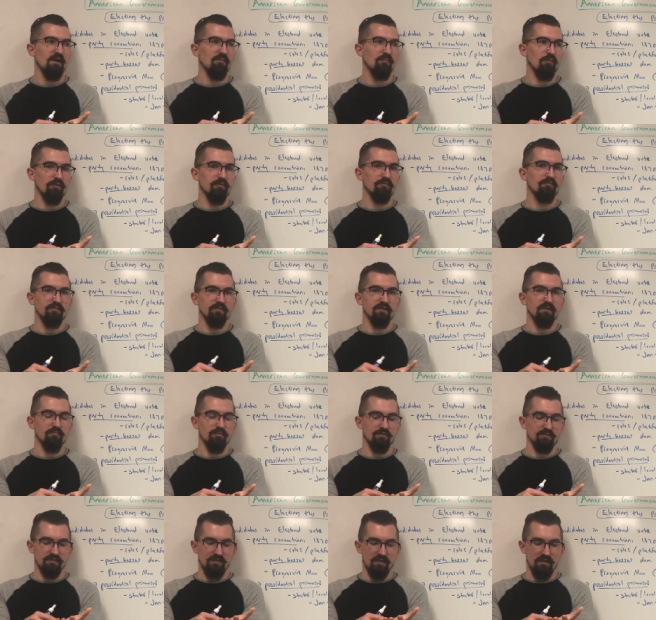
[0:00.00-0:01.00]
more than
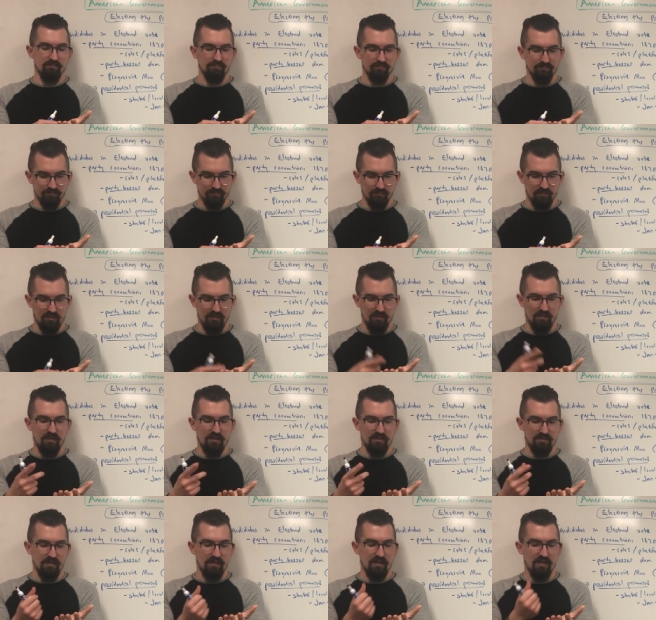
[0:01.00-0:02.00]

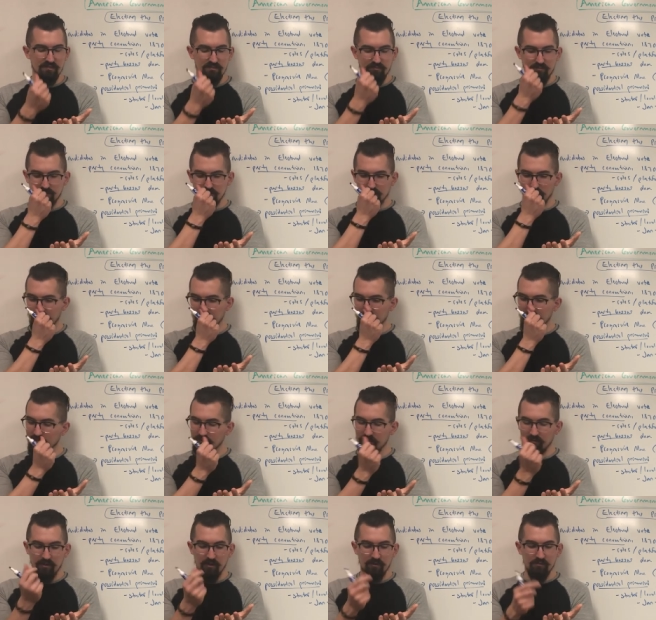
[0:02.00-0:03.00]
15%, has a majority or
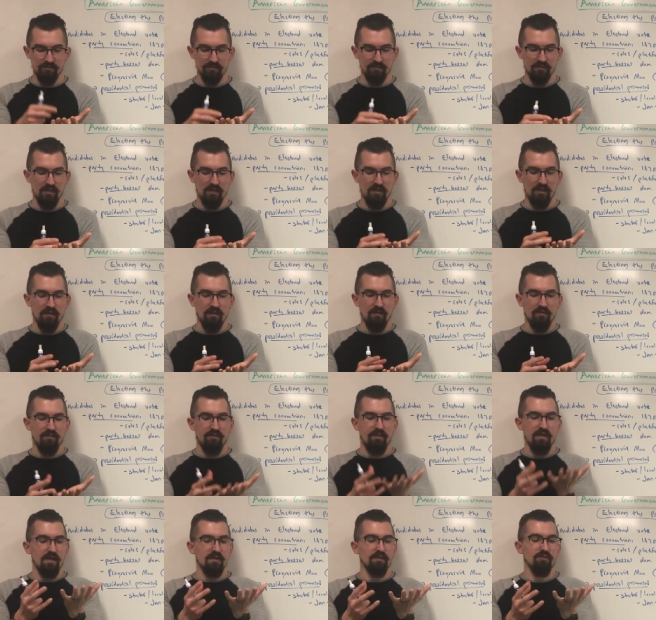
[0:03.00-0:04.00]
the most,
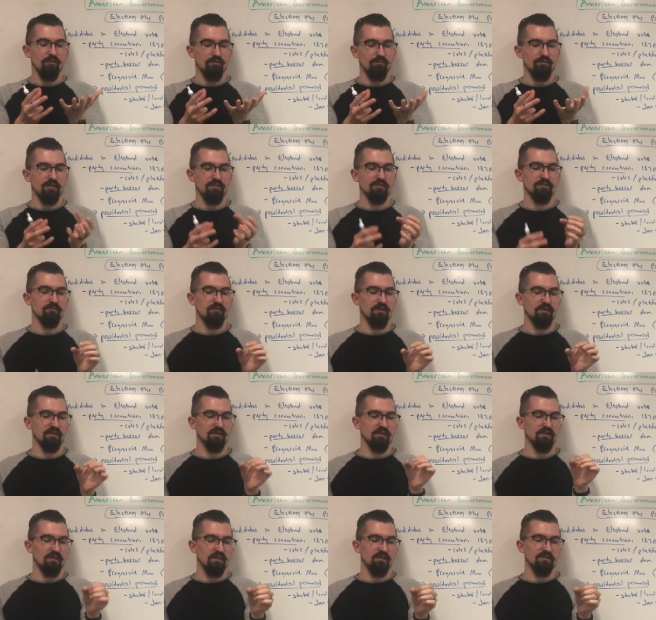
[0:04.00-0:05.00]
that whole
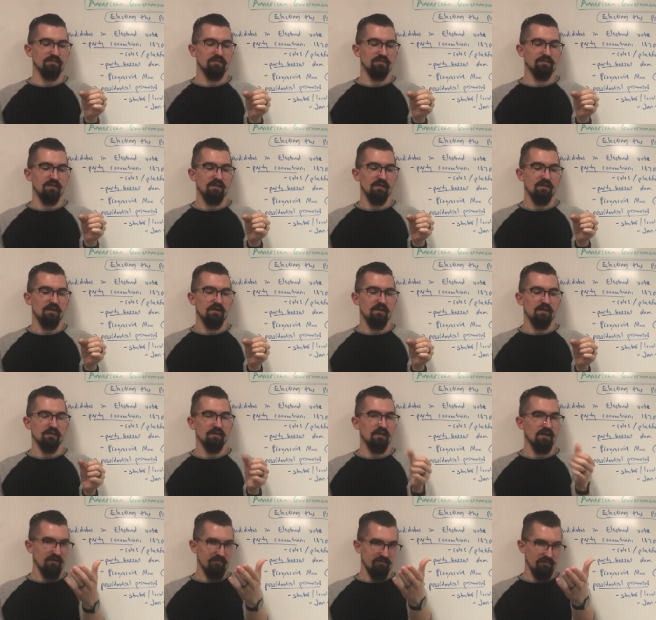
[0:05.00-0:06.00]
district gets
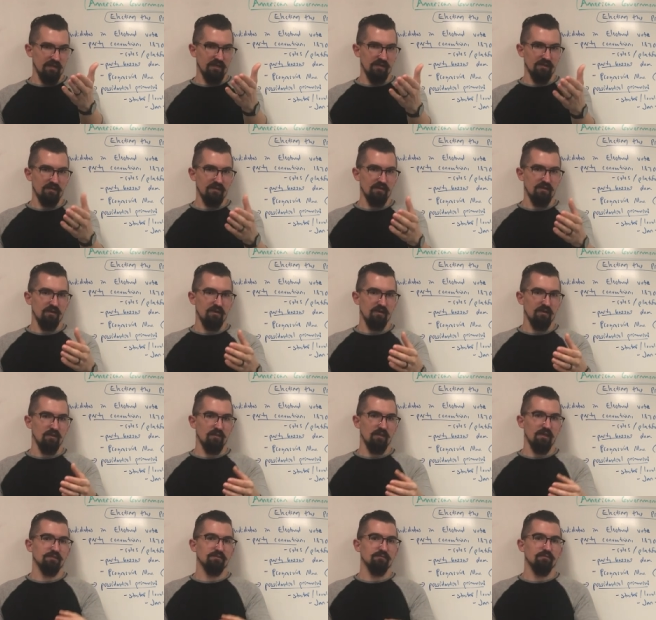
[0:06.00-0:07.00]
kind of like an
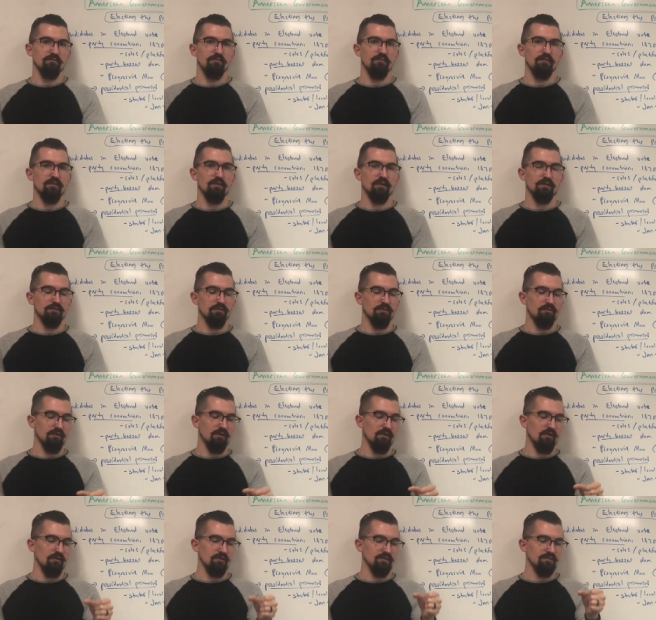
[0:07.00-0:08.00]
elector for the Electoral
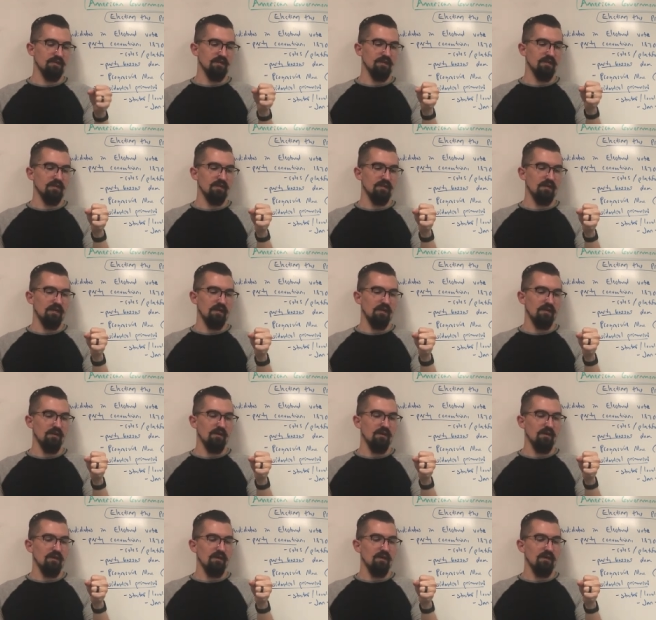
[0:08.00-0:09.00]
College. They get a
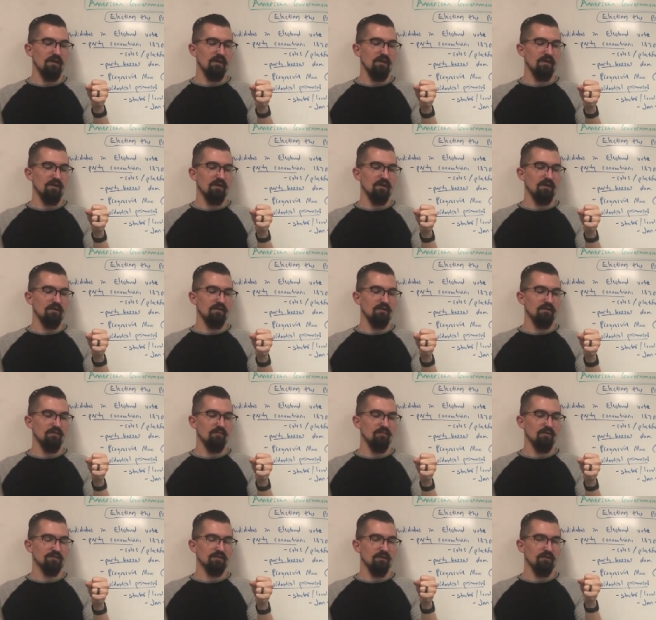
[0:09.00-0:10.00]

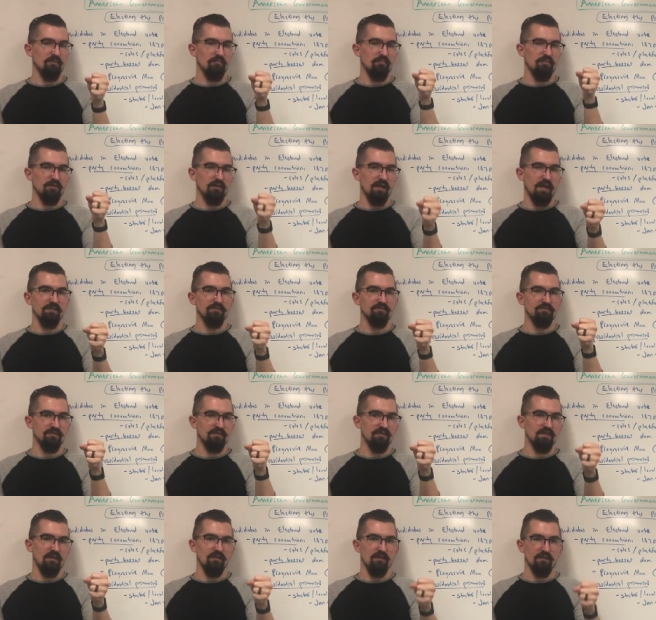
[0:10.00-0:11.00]
what's called a
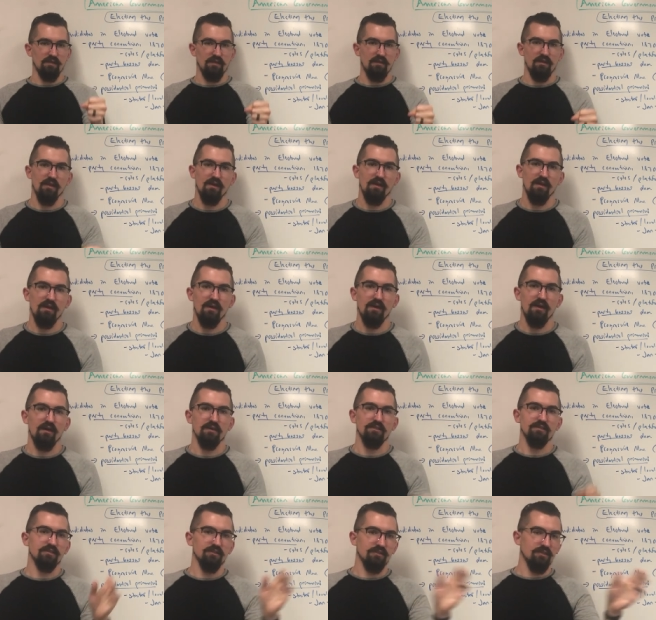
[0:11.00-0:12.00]
pledged delegate
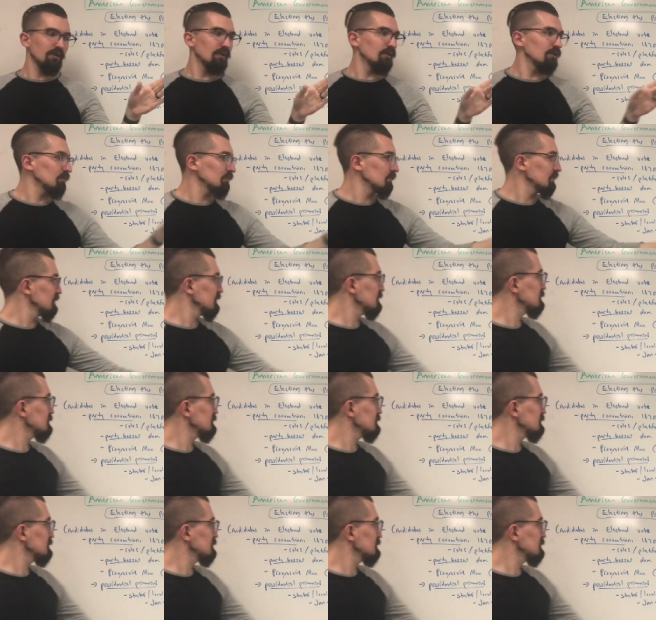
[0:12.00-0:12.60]
to go